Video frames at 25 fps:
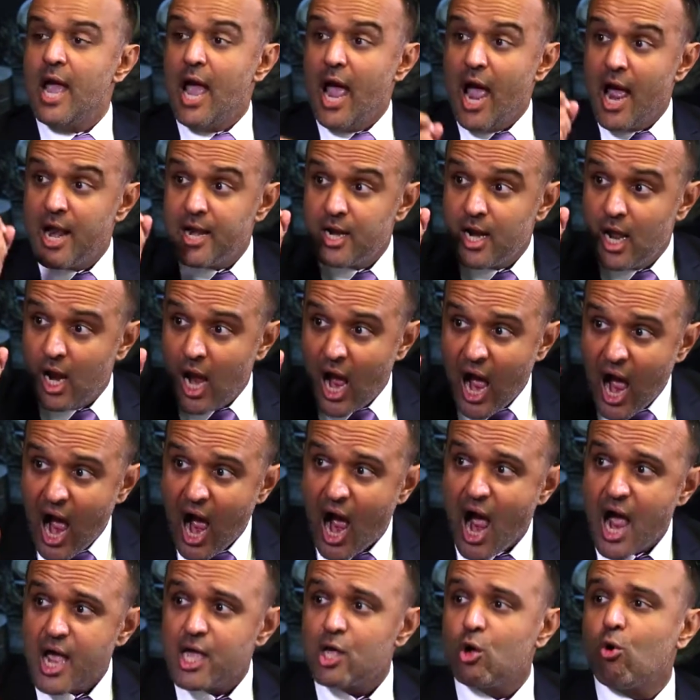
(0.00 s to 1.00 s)
and
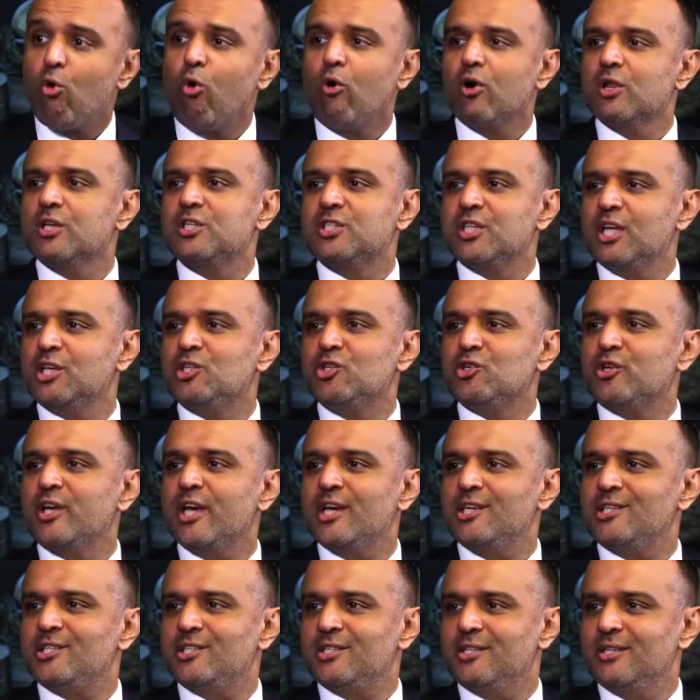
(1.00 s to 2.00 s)
high quality
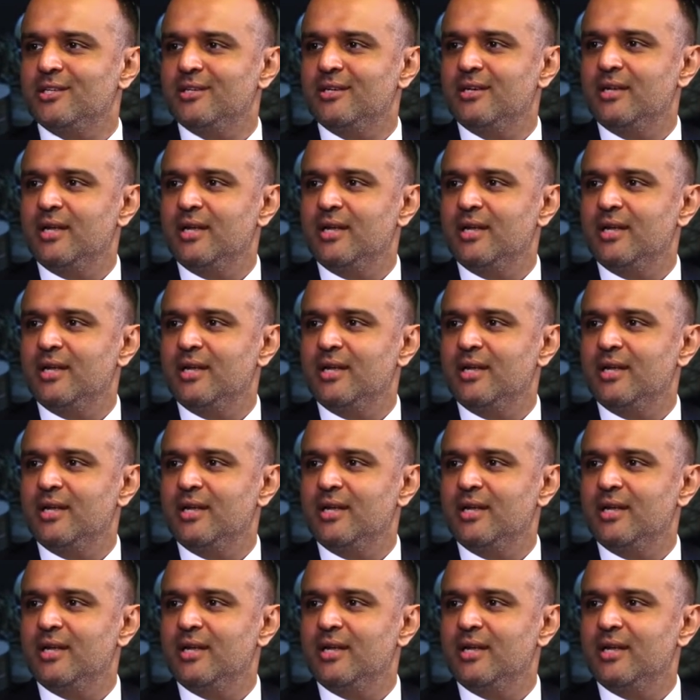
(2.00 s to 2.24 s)
education